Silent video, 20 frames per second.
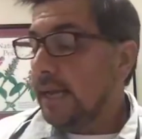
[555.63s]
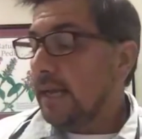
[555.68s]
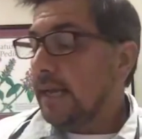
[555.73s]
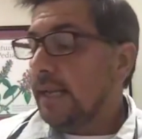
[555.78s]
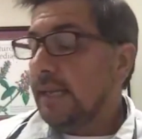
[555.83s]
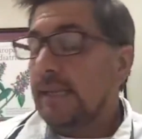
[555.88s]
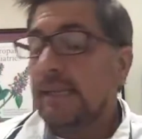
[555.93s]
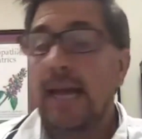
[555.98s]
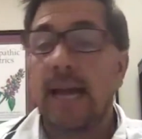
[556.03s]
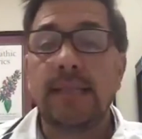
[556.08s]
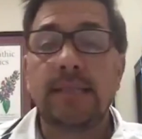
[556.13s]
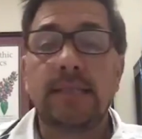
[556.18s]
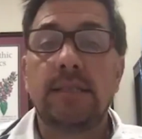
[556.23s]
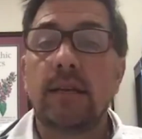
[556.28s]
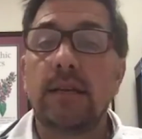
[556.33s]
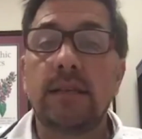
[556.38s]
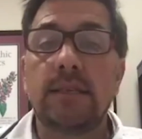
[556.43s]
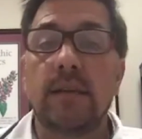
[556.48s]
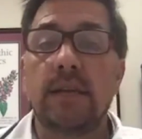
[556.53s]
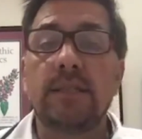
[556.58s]
That's
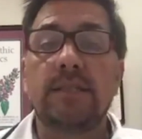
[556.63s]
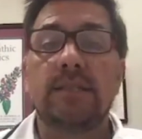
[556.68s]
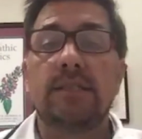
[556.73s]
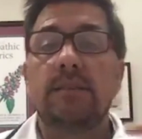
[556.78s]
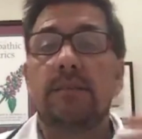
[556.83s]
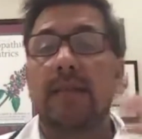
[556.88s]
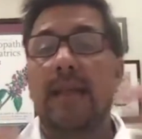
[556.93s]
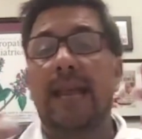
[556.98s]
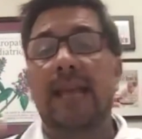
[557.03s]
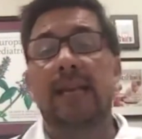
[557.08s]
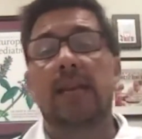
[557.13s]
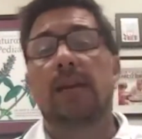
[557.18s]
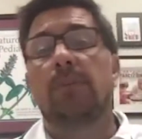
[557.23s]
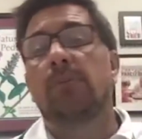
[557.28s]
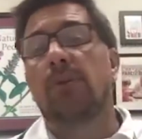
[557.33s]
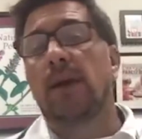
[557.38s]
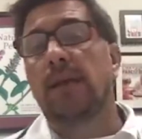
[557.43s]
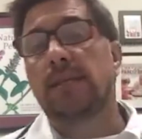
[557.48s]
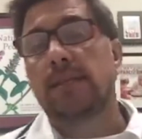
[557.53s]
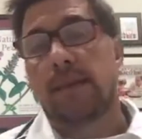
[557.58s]
a
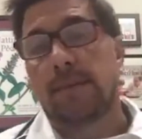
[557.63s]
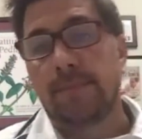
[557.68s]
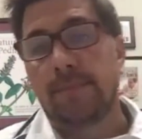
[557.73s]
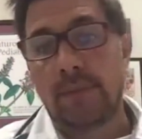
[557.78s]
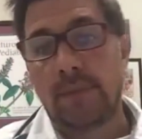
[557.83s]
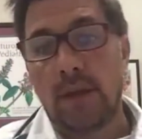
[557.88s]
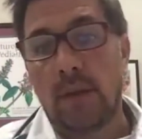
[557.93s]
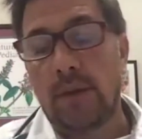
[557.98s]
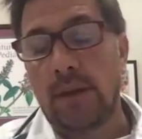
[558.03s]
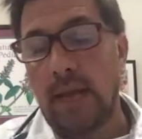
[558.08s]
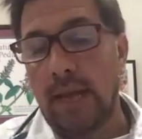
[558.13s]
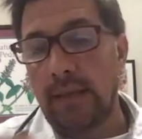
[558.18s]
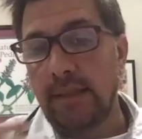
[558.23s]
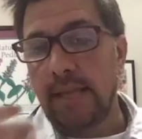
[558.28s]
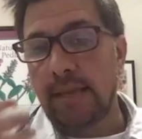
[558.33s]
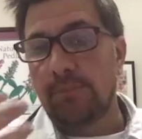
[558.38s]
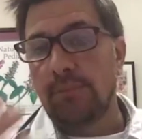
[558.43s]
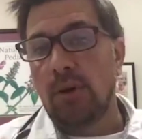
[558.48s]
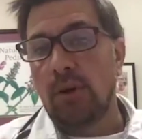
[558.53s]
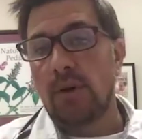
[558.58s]
antidepressant, okay,
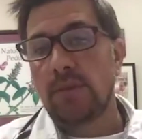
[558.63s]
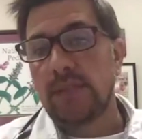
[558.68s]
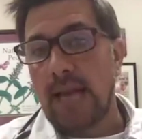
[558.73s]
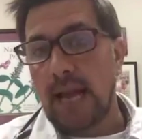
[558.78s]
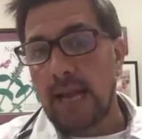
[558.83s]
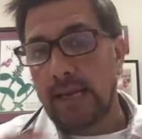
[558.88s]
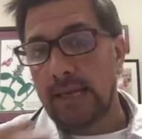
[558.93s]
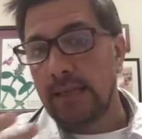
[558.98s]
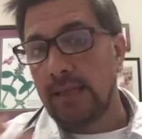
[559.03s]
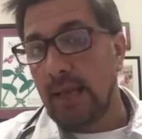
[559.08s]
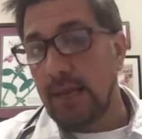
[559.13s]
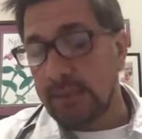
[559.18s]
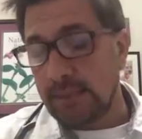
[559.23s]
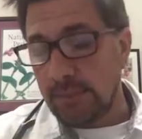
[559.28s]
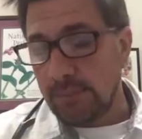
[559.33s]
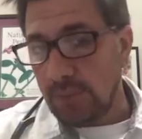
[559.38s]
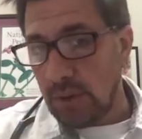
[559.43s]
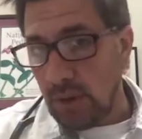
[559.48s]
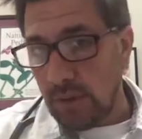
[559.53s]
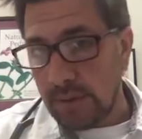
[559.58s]
like Prozac and
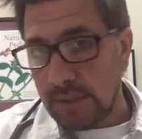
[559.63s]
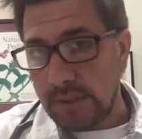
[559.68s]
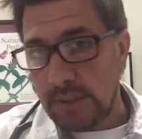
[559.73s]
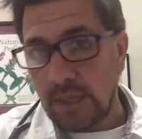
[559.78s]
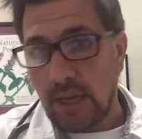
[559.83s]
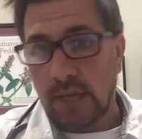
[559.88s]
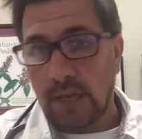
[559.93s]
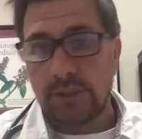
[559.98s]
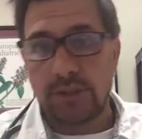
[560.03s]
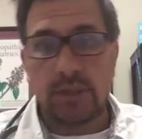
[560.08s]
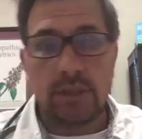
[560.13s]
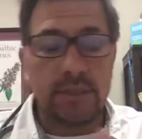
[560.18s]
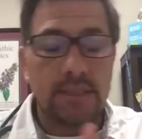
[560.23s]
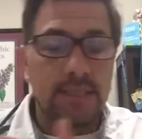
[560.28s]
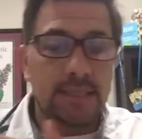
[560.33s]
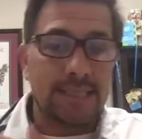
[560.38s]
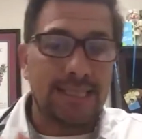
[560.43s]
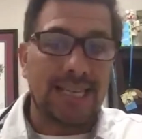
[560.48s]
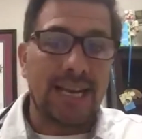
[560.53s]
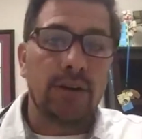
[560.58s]
Lexapro and such.
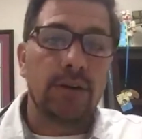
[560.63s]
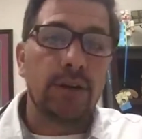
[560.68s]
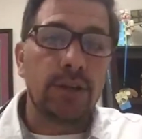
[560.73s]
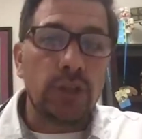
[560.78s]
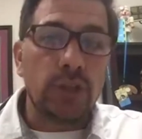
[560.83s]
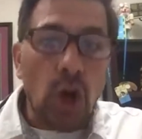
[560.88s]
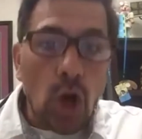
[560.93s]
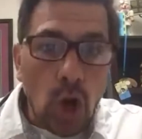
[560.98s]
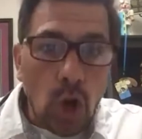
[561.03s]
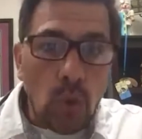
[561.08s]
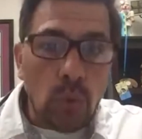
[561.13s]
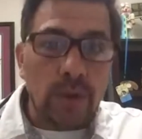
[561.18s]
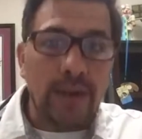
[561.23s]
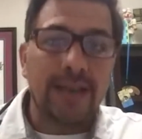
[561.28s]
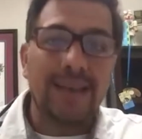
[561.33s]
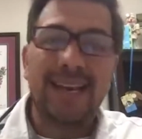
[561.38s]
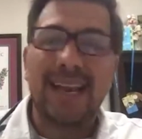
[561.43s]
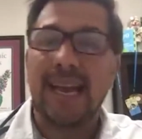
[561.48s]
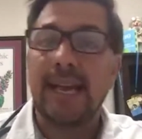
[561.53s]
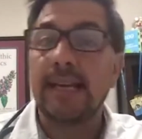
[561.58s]

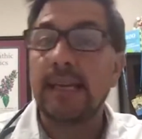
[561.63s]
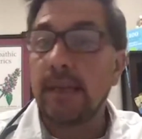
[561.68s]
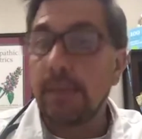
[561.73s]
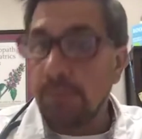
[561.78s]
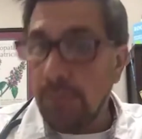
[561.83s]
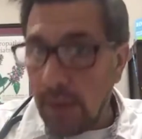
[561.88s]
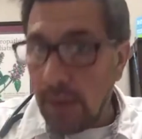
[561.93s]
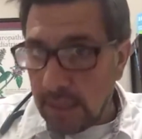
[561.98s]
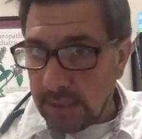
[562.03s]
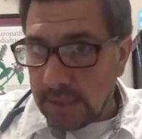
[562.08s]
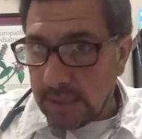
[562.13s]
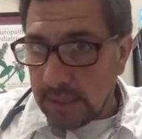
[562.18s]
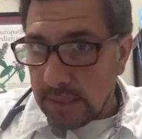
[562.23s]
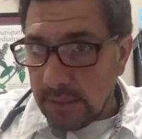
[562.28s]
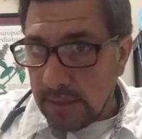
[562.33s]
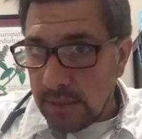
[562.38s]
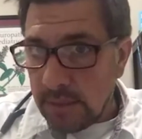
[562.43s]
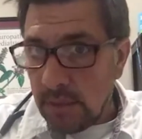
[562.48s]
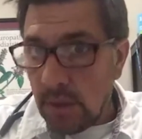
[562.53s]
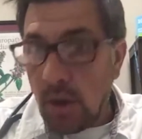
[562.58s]
Serotonin
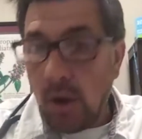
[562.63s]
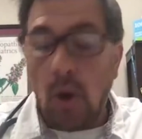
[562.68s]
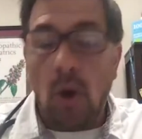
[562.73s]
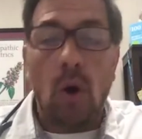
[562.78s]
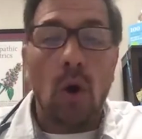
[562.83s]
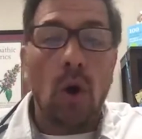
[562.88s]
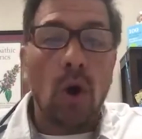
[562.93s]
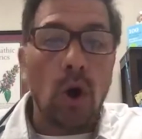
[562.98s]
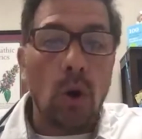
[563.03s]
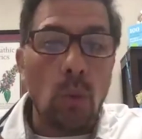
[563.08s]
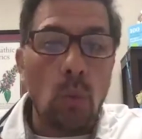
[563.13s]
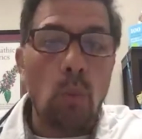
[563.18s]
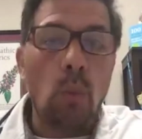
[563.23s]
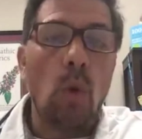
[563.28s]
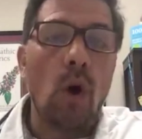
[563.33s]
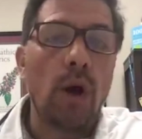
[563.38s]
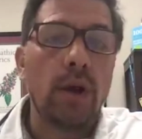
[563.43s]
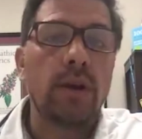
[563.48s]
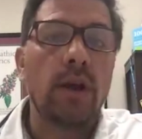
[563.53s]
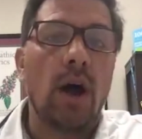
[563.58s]
antidepressants are
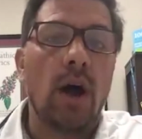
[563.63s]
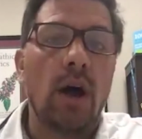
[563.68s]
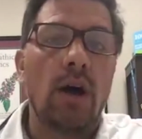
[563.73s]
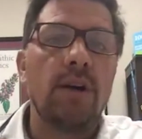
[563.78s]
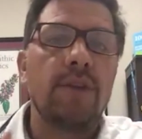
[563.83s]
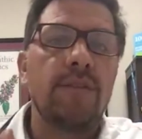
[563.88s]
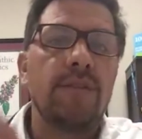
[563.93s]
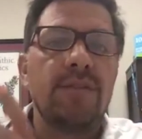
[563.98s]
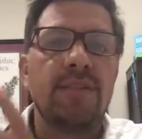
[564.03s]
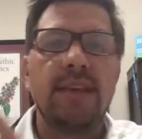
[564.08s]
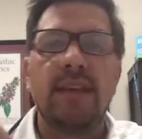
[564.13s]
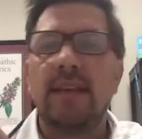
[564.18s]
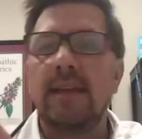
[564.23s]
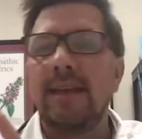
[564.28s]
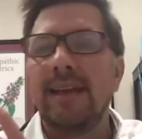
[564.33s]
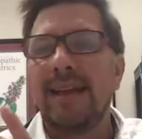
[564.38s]
one of the